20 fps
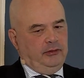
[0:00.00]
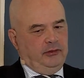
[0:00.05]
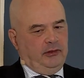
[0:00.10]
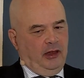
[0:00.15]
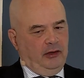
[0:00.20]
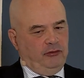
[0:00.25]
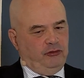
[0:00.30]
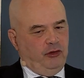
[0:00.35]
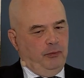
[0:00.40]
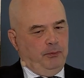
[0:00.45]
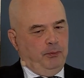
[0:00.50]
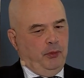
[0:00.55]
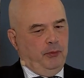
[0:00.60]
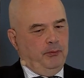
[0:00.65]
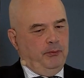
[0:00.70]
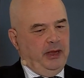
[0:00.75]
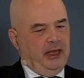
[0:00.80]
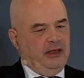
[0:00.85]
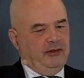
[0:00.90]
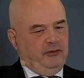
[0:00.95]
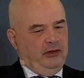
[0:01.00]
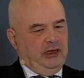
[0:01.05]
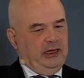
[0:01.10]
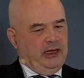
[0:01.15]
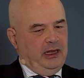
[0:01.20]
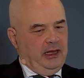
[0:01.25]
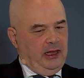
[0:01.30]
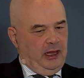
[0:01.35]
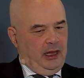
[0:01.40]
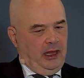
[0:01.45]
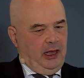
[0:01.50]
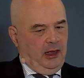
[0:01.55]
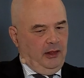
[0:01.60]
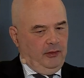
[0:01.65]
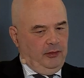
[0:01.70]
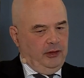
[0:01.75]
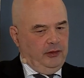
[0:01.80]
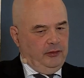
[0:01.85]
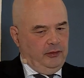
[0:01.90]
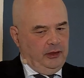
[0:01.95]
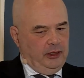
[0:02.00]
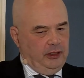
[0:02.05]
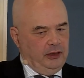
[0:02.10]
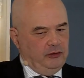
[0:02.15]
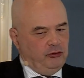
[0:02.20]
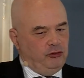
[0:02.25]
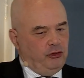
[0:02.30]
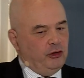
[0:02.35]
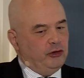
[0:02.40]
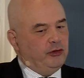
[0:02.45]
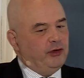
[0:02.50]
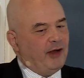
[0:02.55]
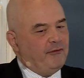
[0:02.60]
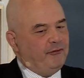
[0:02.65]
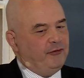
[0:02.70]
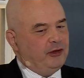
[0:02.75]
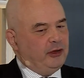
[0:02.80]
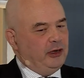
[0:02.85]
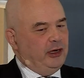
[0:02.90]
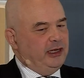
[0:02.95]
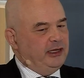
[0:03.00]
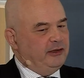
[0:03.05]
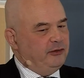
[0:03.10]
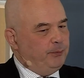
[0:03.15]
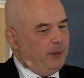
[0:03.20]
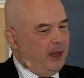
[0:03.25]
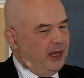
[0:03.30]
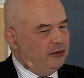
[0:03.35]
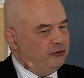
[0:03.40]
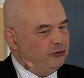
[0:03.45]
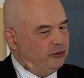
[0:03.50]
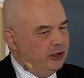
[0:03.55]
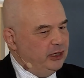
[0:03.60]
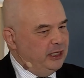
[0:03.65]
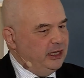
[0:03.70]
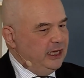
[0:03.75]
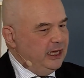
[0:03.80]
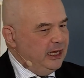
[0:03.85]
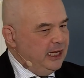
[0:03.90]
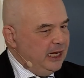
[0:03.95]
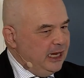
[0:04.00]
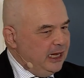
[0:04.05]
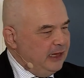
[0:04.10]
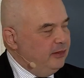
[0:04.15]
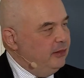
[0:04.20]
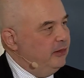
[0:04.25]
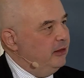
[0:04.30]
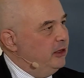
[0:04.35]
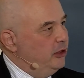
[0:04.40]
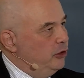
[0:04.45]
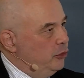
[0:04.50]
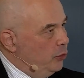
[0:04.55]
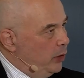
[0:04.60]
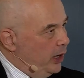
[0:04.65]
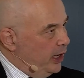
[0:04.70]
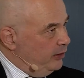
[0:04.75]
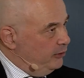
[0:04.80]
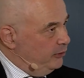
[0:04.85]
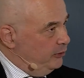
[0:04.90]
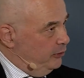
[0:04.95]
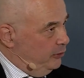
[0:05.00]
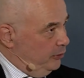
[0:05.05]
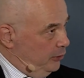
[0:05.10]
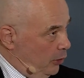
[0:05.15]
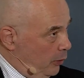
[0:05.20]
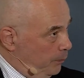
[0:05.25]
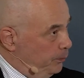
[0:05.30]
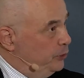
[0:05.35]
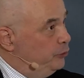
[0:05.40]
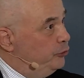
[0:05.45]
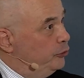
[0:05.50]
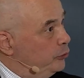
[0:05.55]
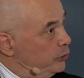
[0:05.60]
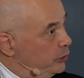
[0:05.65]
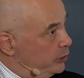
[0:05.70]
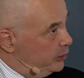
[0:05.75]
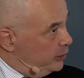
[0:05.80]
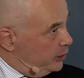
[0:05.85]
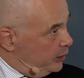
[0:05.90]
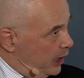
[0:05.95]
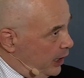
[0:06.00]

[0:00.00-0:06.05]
touch upon basically the geographical expansion in the US, the opportunity